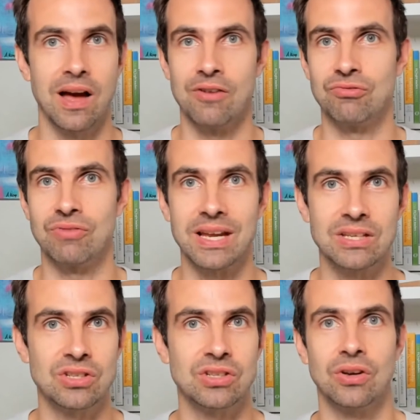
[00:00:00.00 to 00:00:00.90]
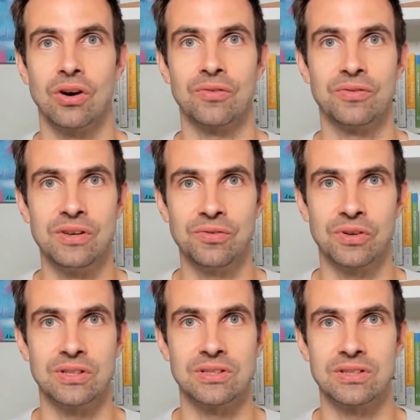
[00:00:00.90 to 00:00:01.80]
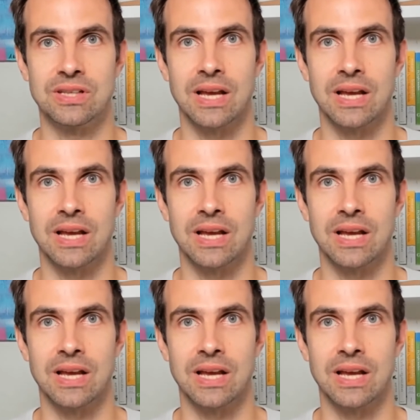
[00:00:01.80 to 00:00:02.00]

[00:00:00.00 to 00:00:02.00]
a range of different